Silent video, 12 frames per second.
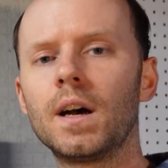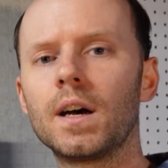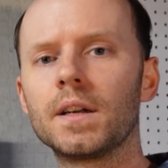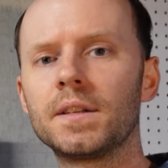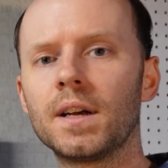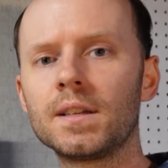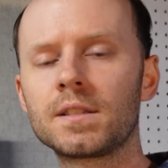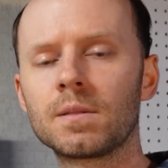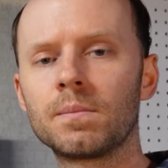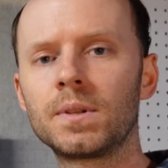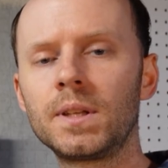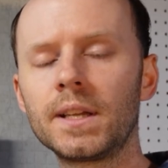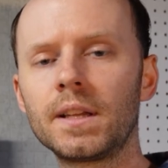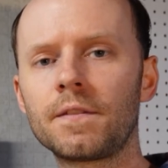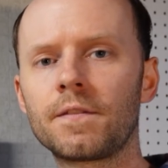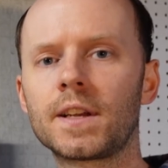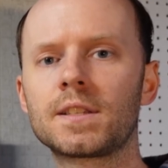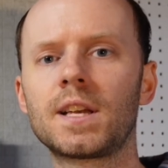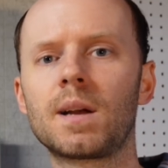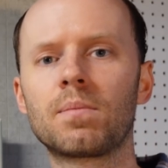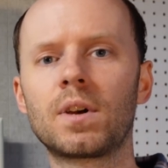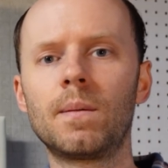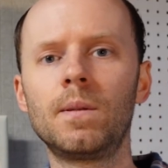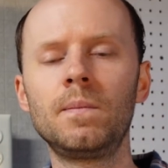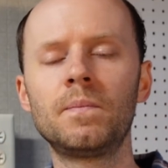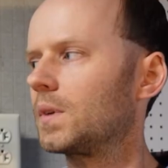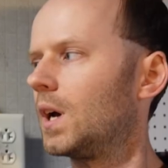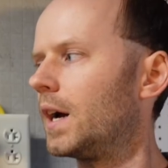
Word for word: uh, does completely fix that problem.